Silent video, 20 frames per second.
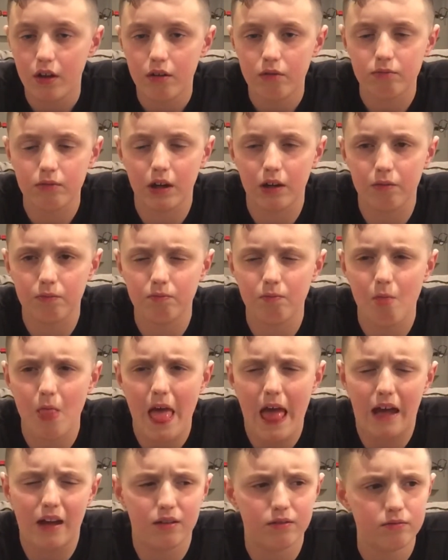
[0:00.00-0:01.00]
Well,
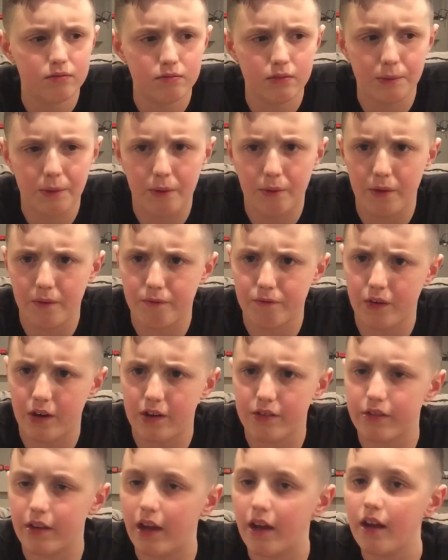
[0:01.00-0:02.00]
yeah. Let me
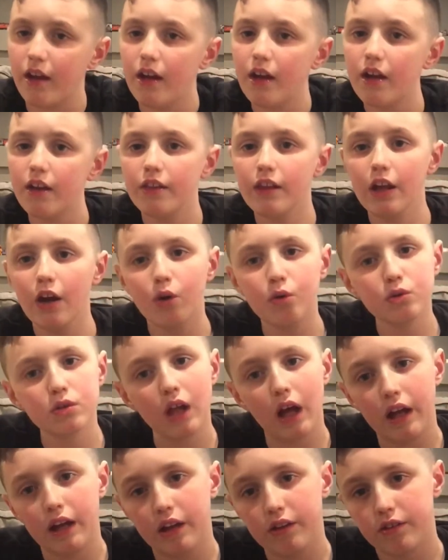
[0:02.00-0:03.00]
rephrase that. The O
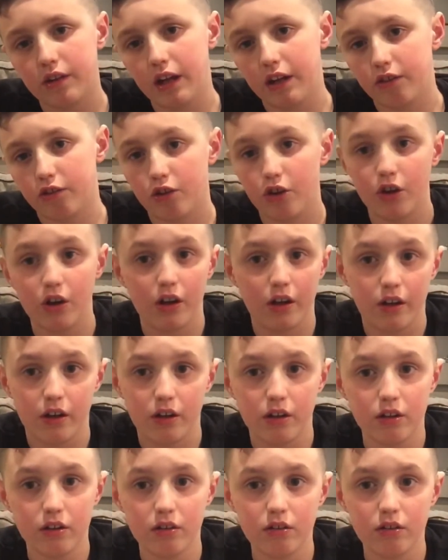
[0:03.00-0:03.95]
line isn't as good